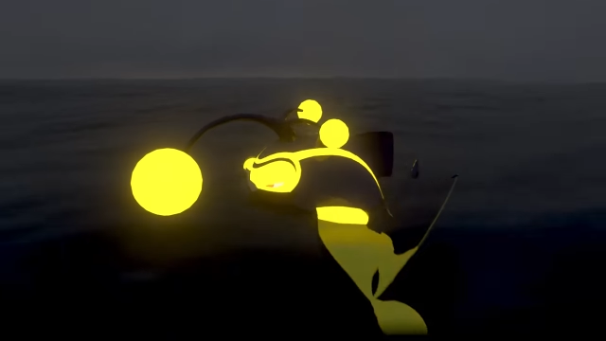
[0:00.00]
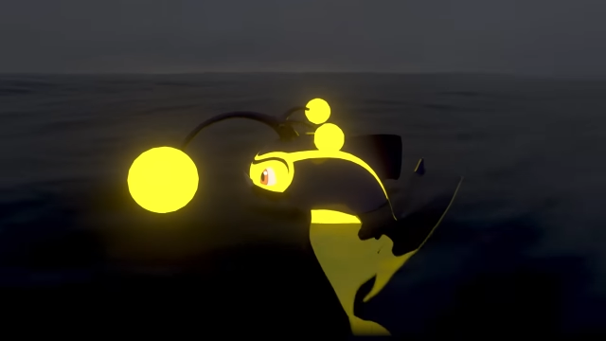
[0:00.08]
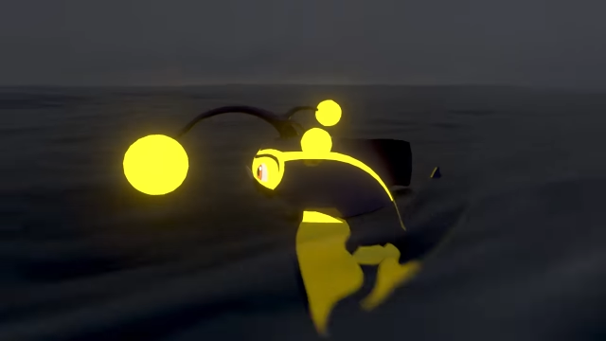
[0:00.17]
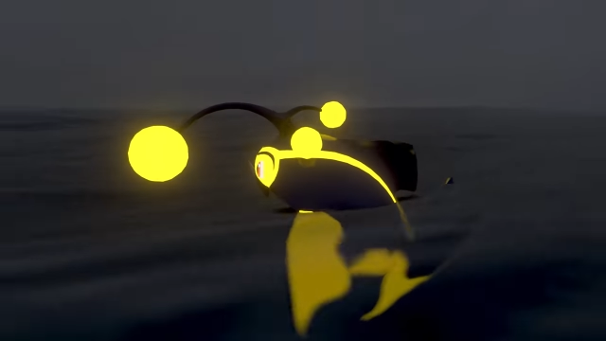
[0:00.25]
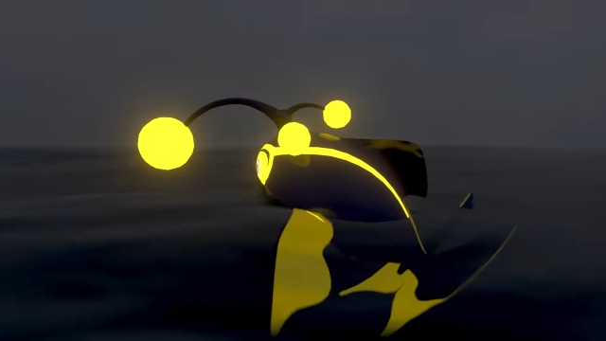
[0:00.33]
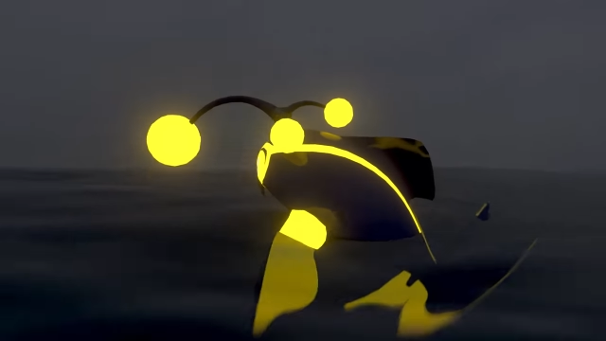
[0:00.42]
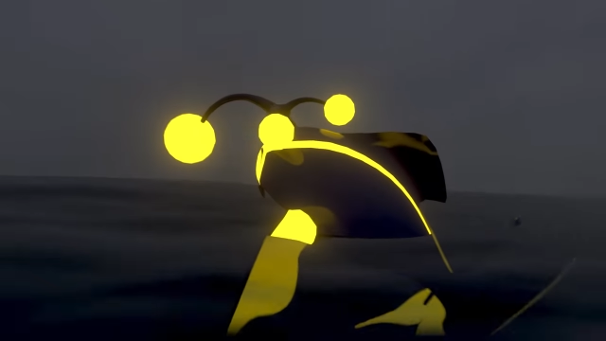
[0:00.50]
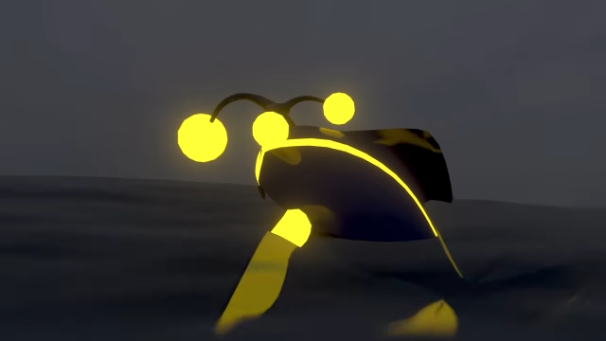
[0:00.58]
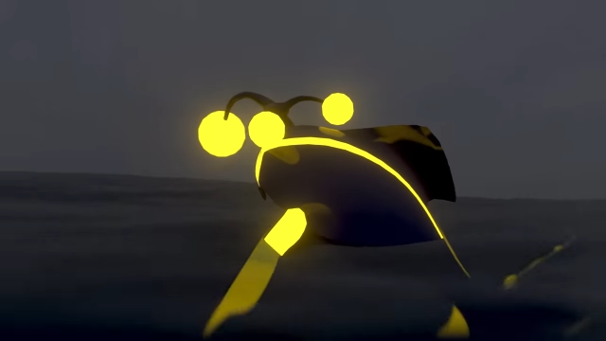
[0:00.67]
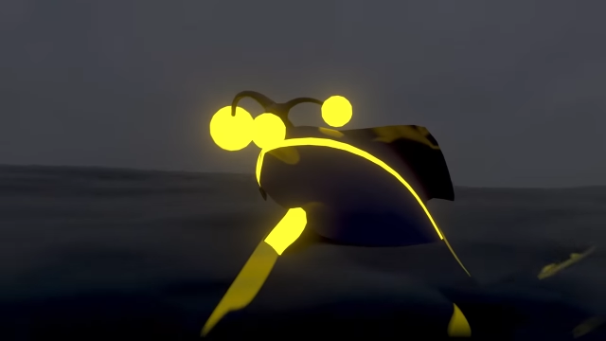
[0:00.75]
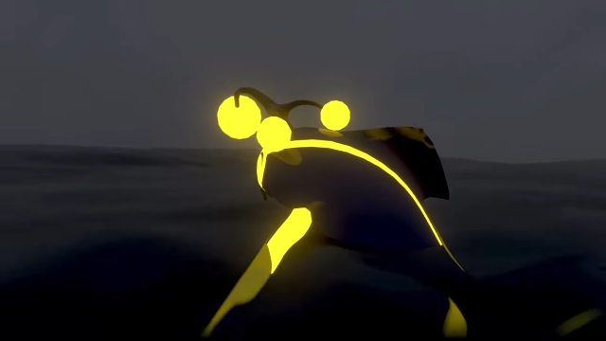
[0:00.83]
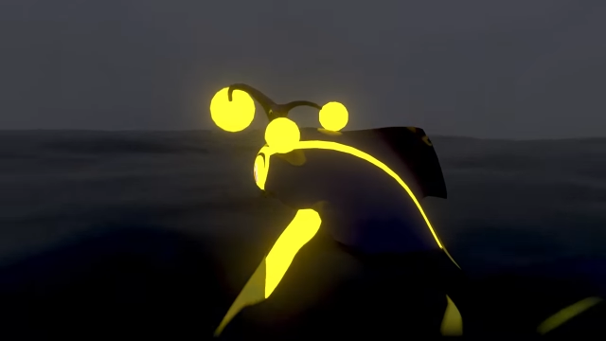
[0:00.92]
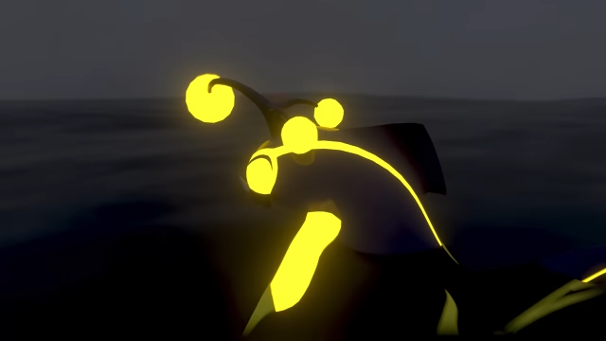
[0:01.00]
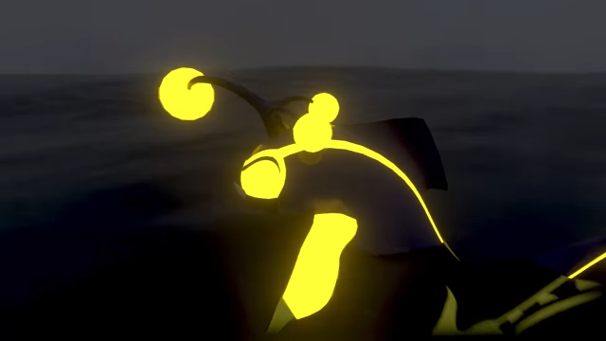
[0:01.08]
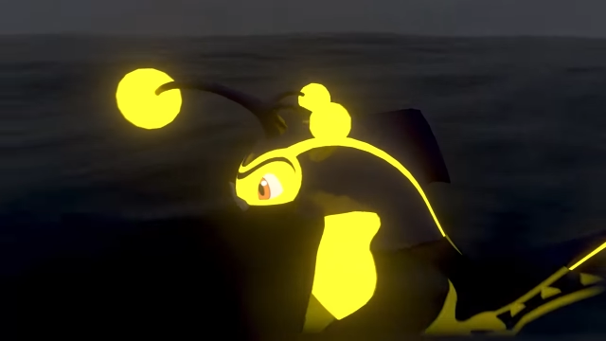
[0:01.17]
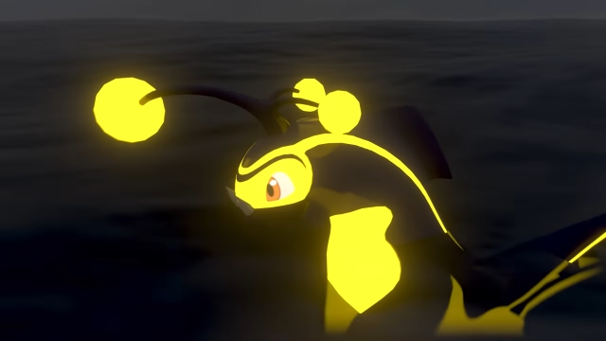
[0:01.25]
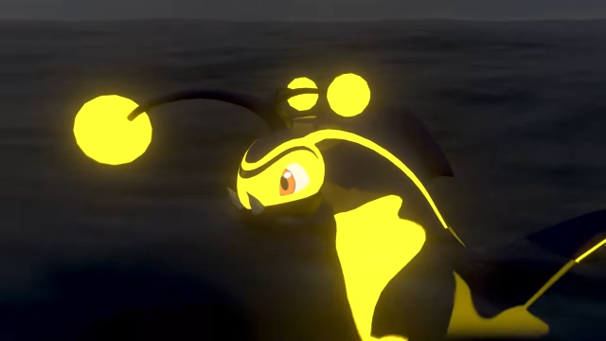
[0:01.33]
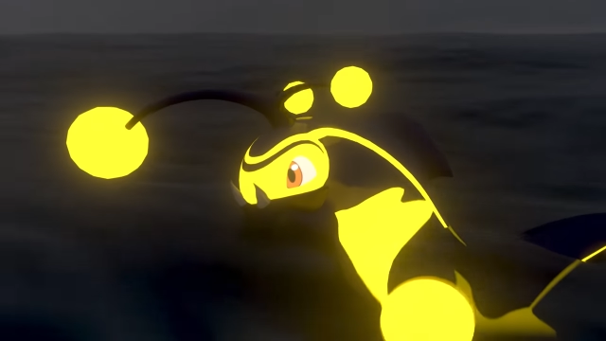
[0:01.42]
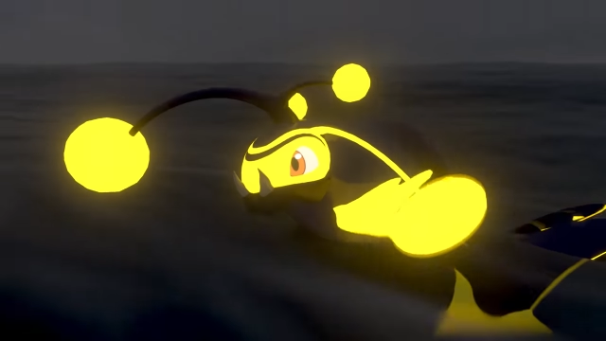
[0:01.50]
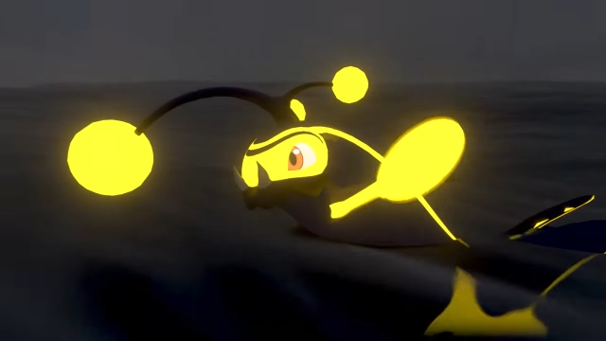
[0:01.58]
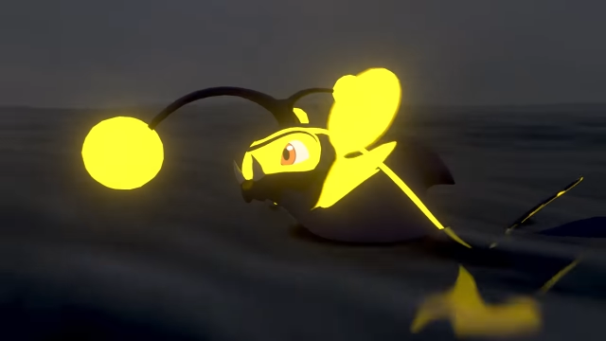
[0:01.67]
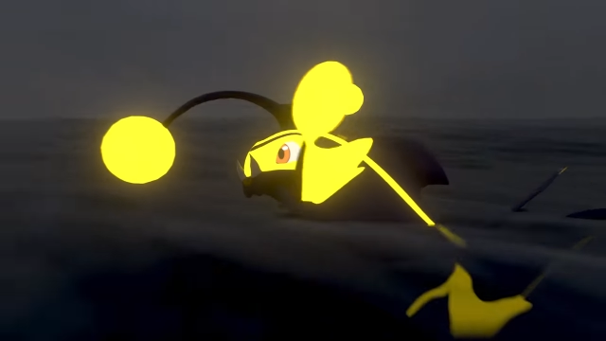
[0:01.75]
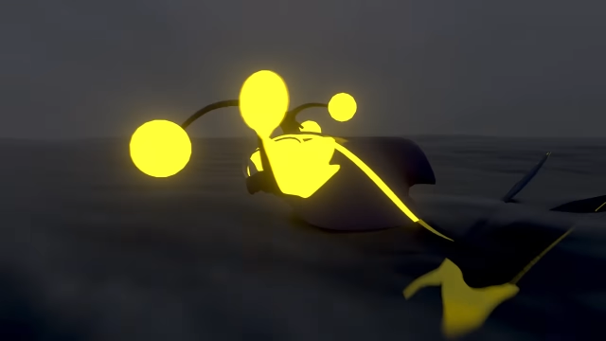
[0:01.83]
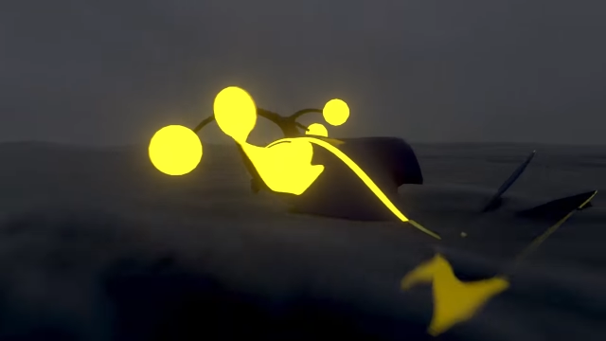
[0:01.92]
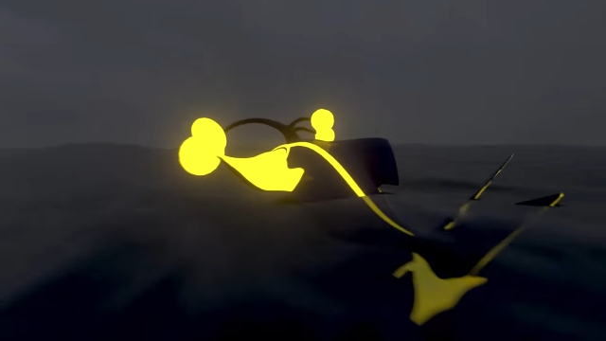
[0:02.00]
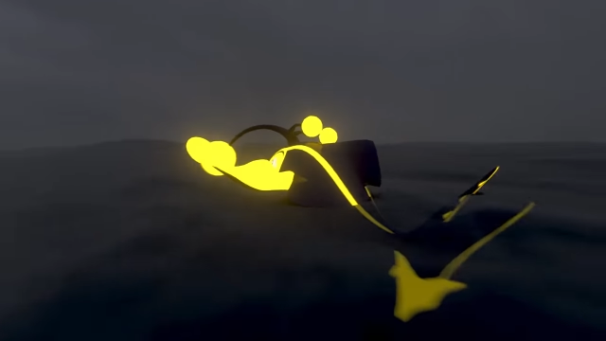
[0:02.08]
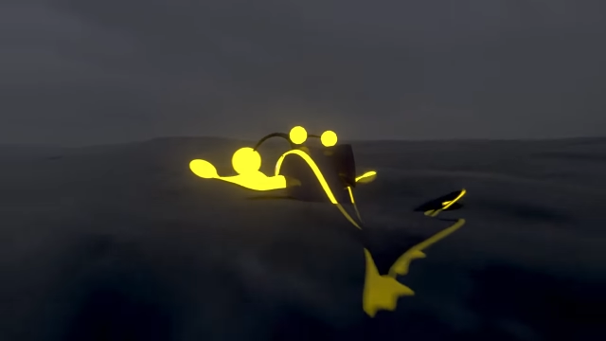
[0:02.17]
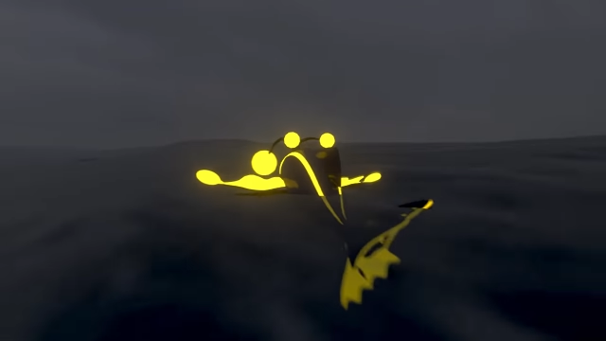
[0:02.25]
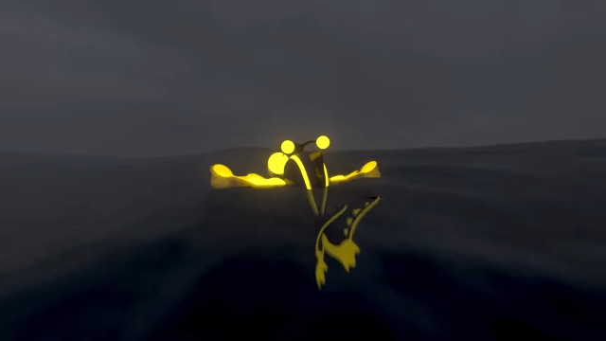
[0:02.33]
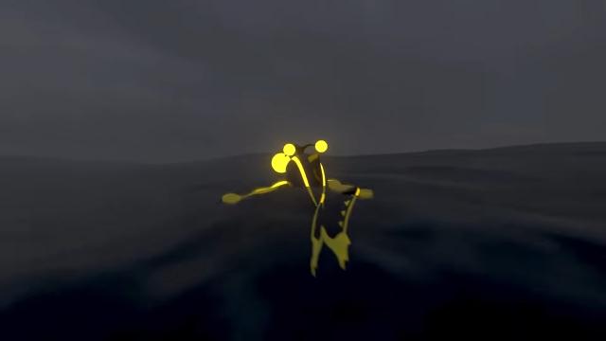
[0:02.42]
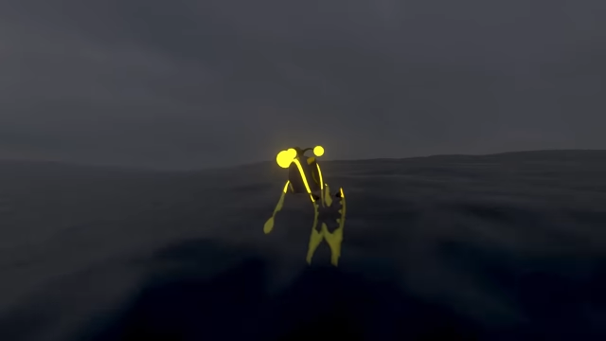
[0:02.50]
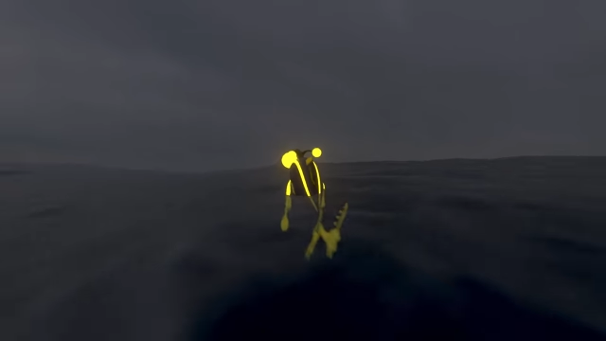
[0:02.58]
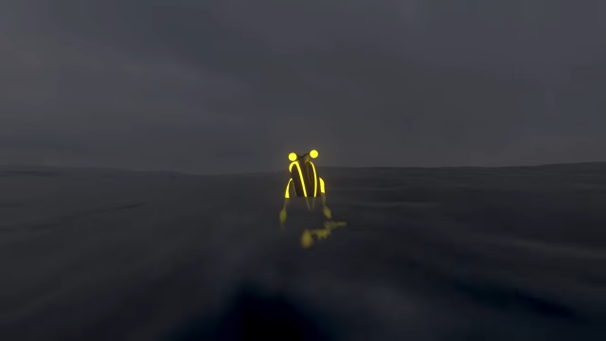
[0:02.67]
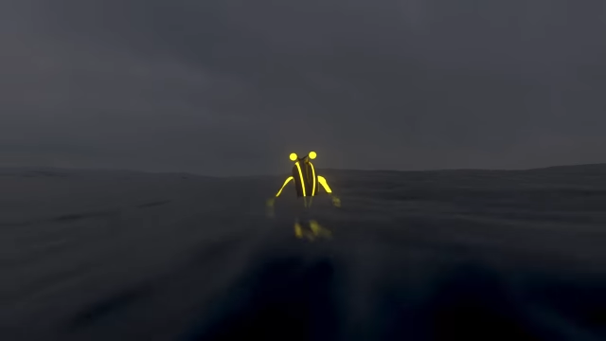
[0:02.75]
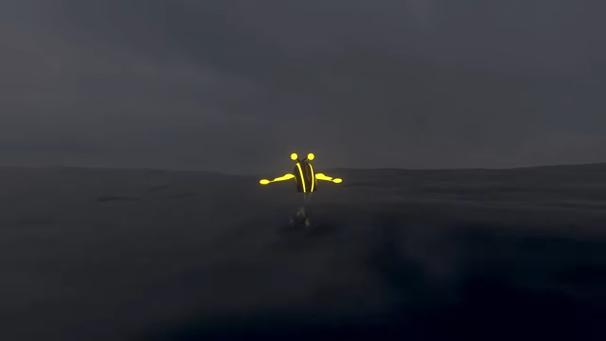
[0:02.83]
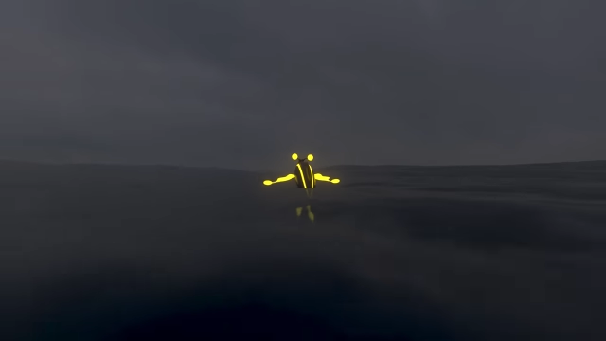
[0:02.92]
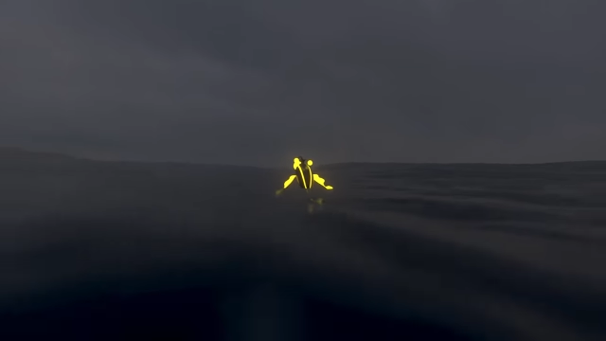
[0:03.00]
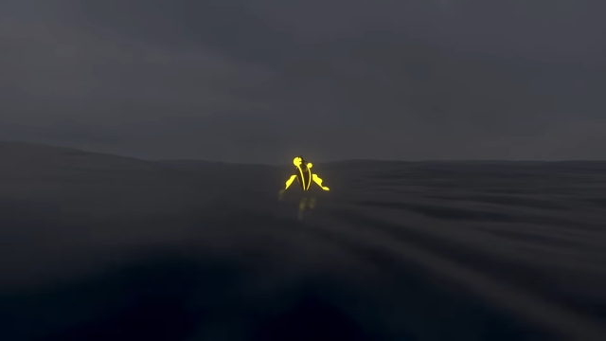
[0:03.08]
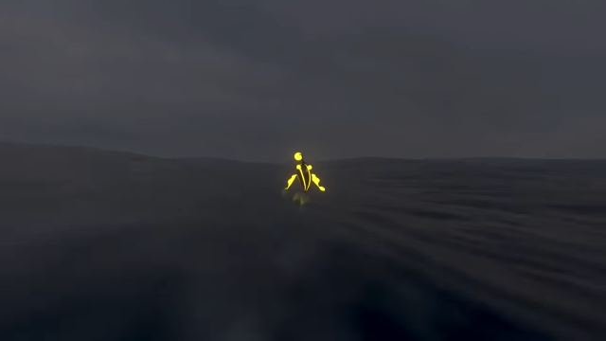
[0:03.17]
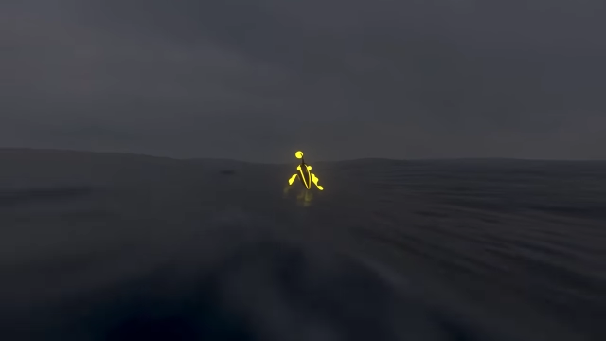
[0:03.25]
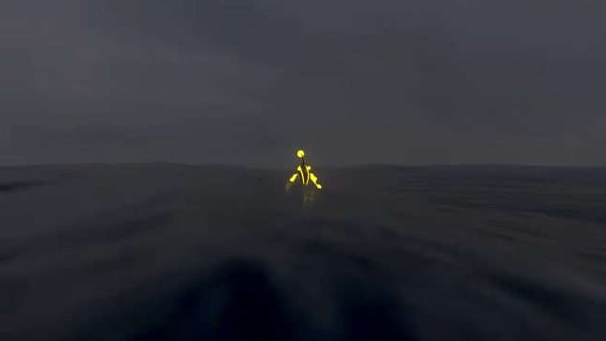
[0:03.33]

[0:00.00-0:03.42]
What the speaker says: No face is visible, so there are no lips to read.